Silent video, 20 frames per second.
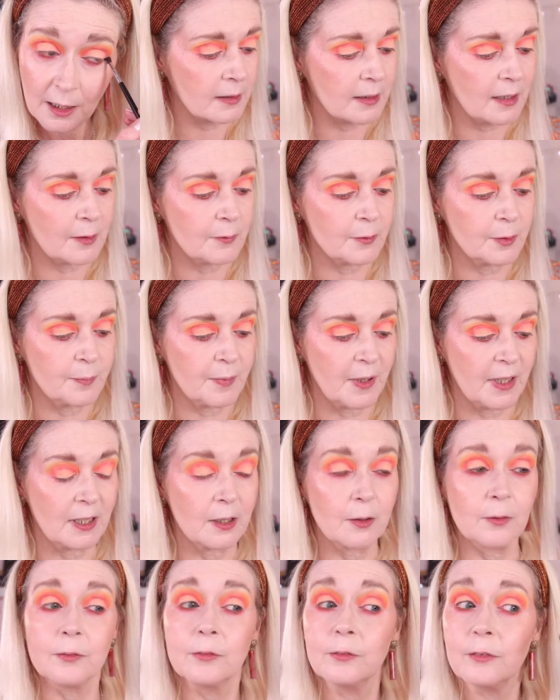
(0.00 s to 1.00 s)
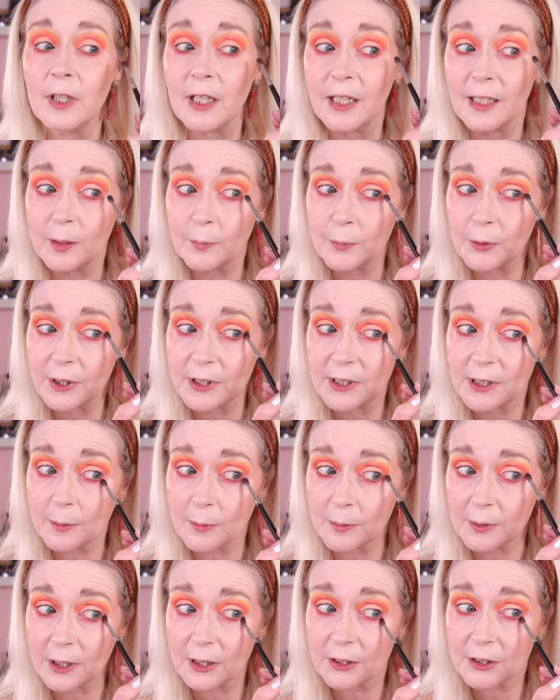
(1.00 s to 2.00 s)
That would make a really pretty
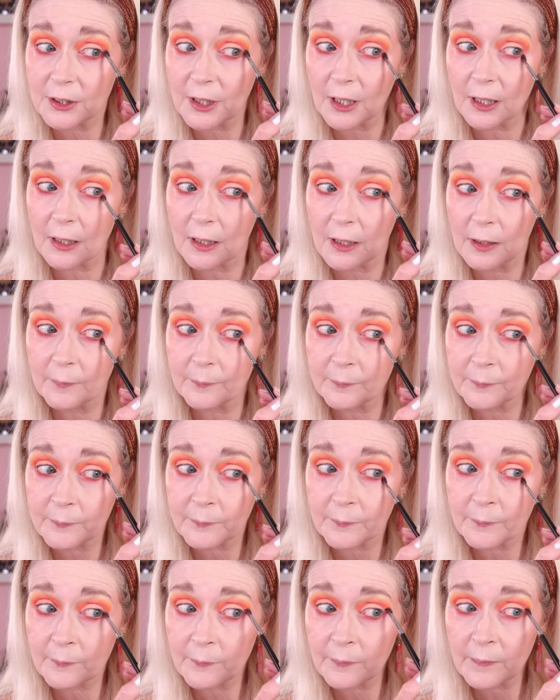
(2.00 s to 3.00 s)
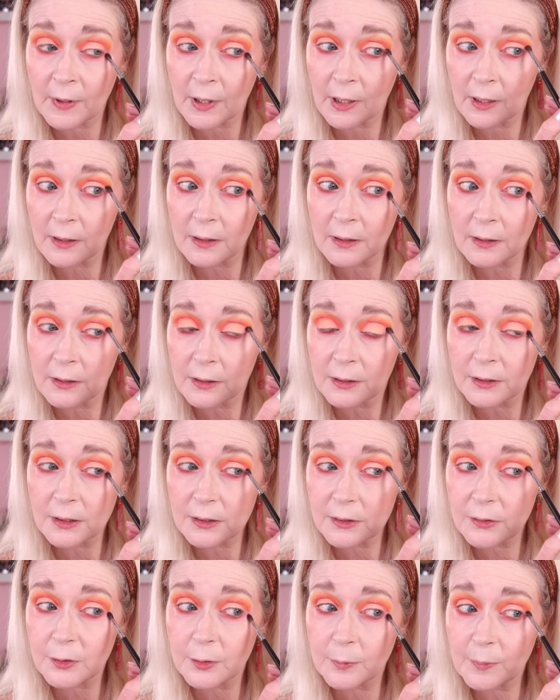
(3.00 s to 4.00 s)
blush colour.
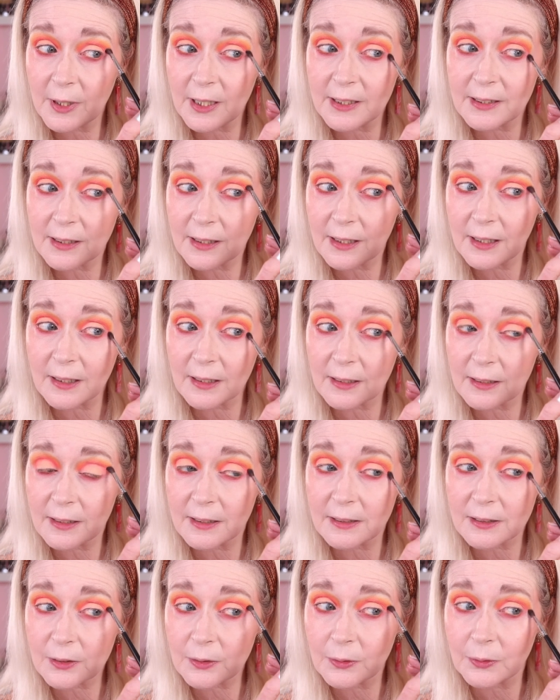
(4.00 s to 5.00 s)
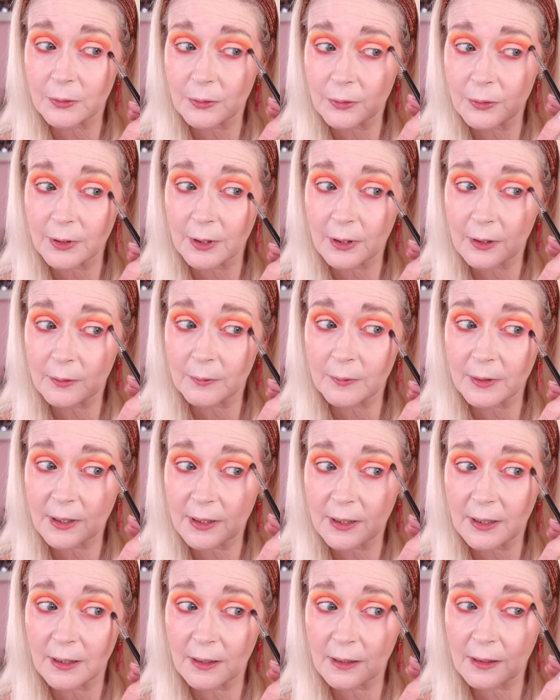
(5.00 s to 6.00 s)
Sort of blending it at this corner with
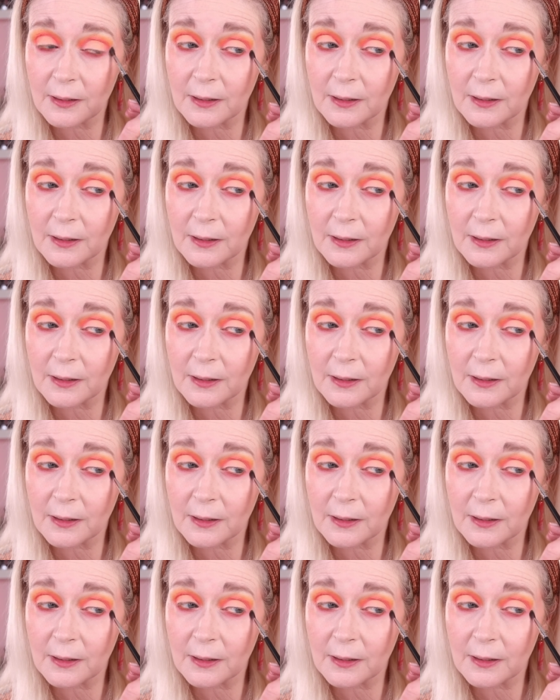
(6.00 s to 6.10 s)
that